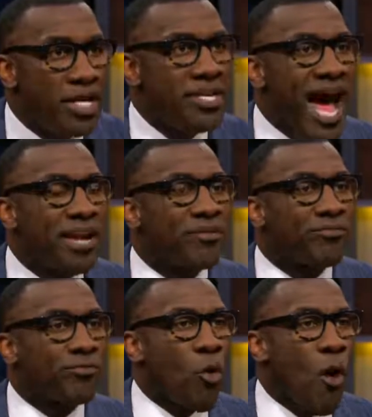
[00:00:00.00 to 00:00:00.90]
Not
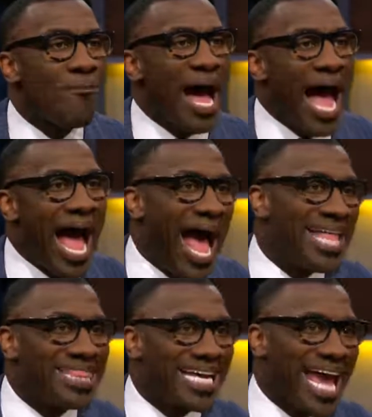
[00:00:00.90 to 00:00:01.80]
throwing
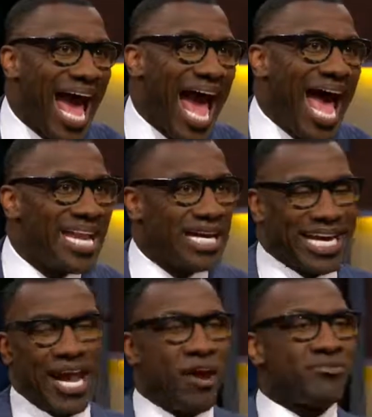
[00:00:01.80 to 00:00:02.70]
behind the guy and it
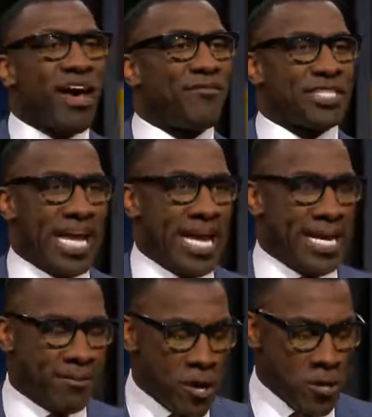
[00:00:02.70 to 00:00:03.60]
caroms off his
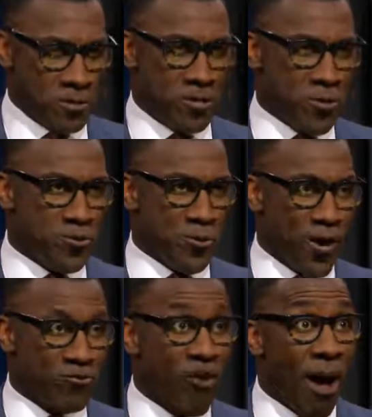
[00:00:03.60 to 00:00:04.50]
hand. Those
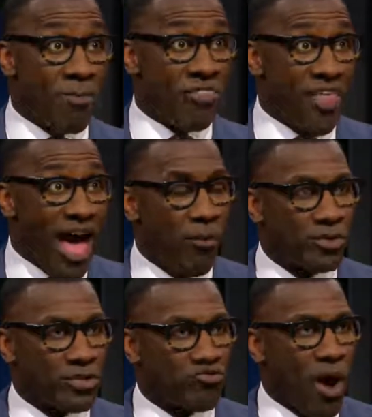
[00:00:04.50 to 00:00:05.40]
aren't drops. That
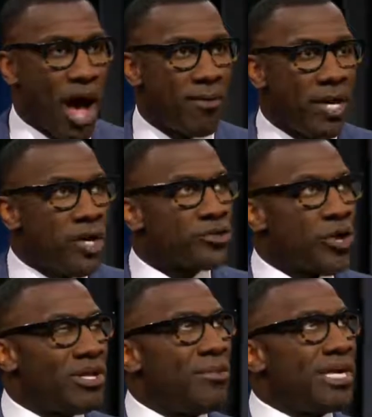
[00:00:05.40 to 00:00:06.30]
was a drop. So
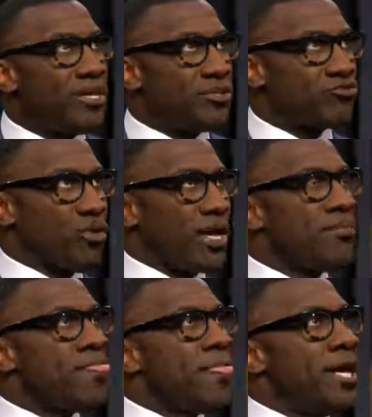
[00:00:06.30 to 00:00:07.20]
let me get this straight.
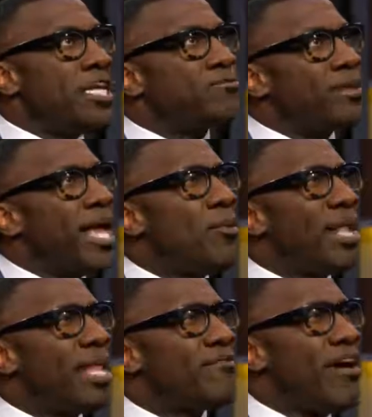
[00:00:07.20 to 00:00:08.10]
He's playing
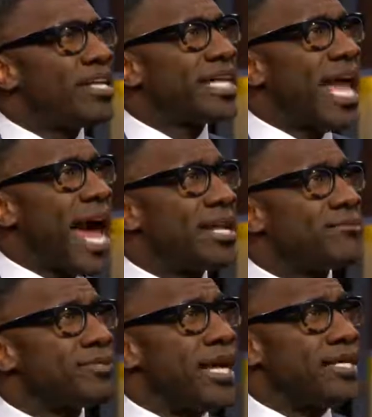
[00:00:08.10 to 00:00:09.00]
without Devontae
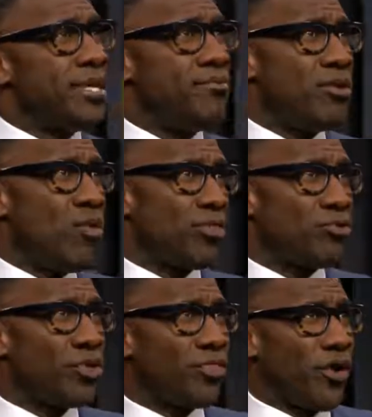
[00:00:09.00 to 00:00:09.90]
Adams, and then midway
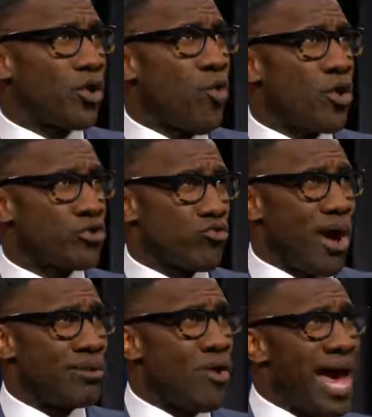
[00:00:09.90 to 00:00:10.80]
through the third quarter,
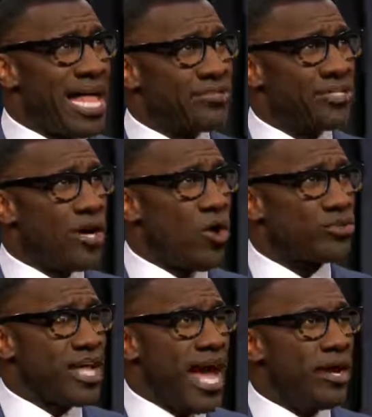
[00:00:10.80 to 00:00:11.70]
Geronimo Allison goes
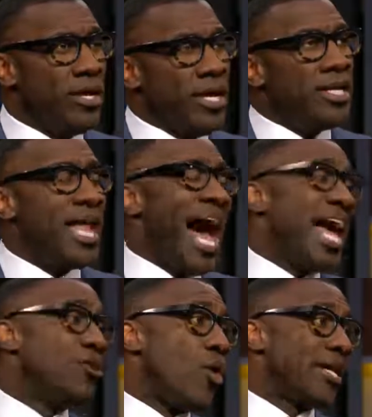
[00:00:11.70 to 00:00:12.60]
down. Now, I
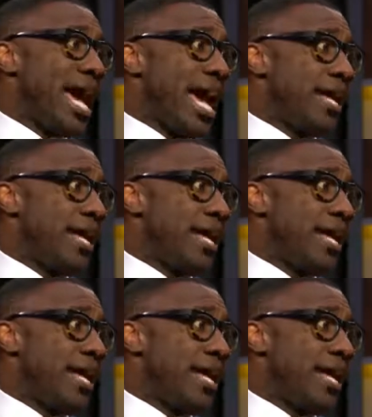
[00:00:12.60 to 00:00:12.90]
know a guy